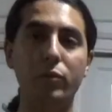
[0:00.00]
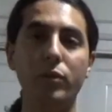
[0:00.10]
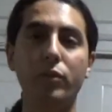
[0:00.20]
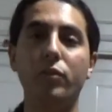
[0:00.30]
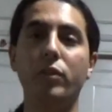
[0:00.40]

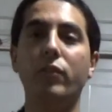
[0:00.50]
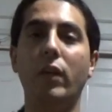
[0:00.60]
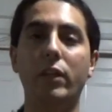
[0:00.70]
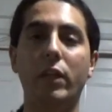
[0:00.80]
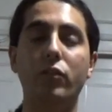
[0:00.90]
two is to seek
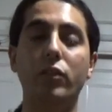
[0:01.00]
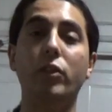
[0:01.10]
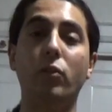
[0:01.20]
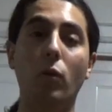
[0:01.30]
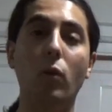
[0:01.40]
validation
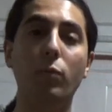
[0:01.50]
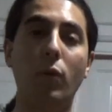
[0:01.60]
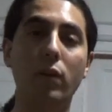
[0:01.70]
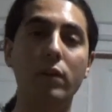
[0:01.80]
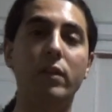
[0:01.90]
in your role
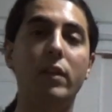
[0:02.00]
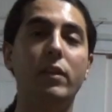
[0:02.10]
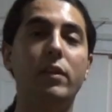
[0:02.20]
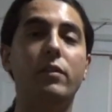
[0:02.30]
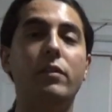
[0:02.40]
models
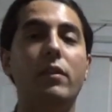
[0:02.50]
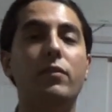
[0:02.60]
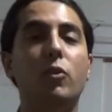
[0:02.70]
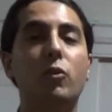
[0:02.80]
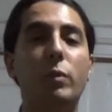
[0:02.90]
instead
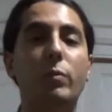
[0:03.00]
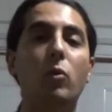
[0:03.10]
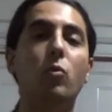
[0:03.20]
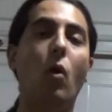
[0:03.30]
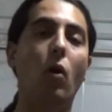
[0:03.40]
of those
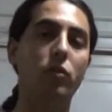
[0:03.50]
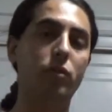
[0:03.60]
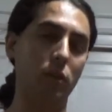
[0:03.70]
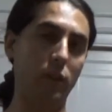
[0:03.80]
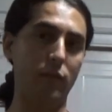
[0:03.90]
people who
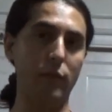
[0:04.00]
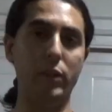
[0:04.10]
also live in